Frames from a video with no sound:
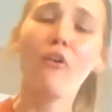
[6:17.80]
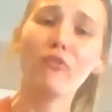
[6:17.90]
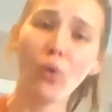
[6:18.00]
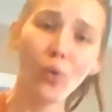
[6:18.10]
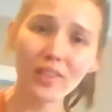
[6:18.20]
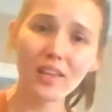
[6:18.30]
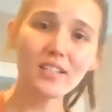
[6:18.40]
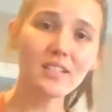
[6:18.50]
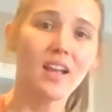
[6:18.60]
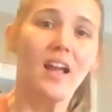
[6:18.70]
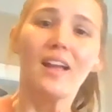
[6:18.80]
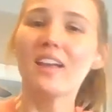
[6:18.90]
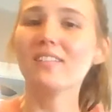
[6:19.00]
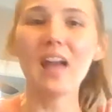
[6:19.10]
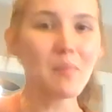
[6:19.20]
for this,
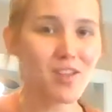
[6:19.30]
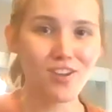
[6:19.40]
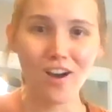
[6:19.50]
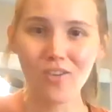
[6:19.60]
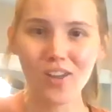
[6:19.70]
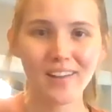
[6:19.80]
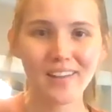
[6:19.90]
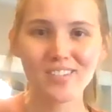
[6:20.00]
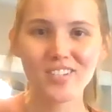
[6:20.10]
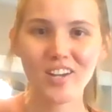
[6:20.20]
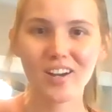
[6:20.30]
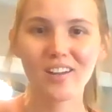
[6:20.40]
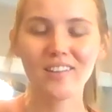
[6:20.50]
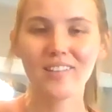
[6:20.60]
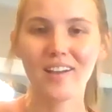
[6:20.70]
let me know and I can
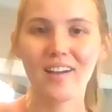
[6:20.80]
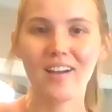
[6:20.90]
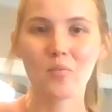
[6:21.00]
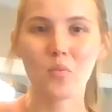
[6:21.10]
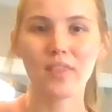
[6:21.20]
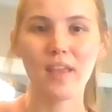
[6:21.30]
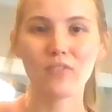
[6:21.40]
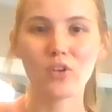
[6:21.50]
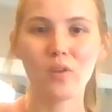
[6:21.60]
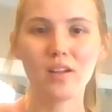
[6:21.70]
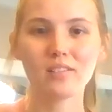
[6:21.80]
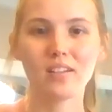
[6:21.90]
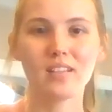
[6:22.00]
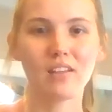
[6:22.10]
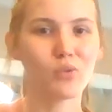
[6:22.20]
share it with everyone,
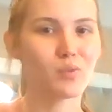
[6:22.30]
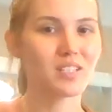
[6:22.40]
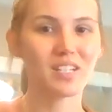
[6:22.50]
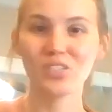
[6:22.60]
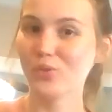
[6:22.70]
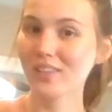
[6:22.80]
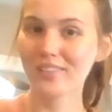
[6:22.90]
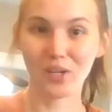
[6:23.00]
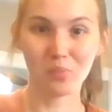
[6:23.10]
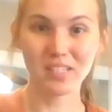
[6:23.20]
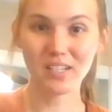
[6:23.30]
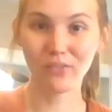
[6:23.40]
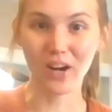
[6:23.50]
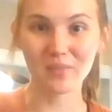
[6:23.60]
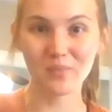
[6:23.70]
because everyone's going to do it a little bit
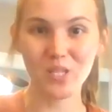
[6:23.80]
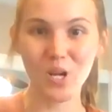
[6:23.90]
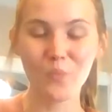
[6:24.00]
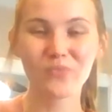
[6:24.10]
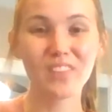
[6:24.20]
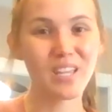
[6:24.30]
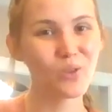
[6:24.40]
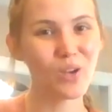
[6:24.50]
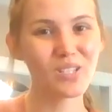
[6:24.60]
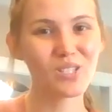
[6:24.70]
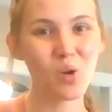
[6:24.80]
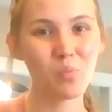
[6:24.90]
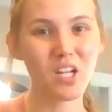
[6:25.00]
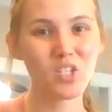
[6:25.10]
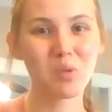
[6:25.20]
different. So thank you guys so
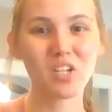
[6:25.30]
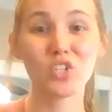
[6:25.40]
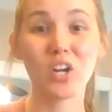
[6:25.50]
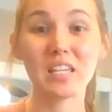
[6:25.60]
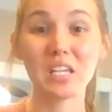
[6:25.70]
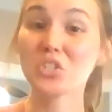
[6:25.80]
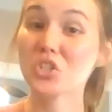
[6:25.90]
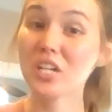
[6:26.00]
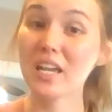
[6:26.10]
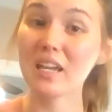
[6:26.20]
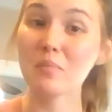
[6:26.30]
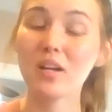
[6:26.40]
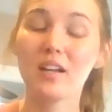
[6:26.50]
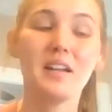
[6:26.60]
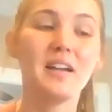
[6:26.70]
much. Make sure I get your name
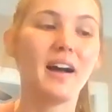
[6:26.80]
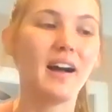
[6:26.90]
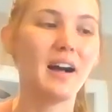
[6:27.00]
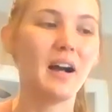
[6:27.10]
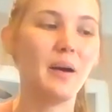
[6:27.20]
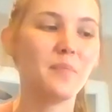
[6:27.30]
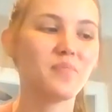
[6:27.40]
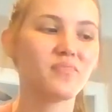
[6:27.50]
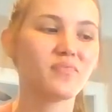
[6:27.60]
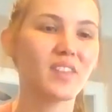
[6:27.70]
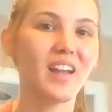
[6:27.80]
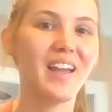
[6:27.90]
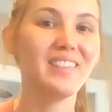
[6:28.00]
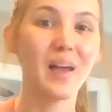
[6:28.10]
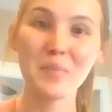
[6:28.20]

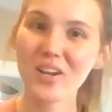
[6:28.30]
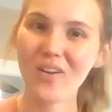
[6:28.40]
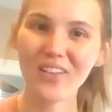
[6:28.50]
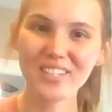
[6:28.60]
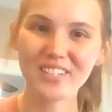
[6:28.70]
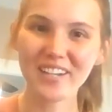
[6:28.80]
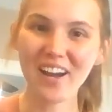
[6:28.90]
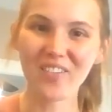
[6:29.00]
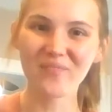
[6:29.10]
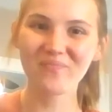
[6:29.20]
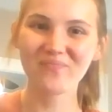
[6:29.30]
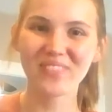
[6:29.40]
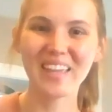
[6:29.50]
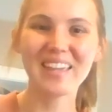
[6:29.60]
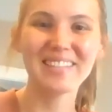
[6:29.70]
and let me know how they turn out.
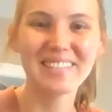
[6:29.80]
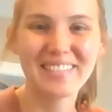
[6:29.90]
Thanks.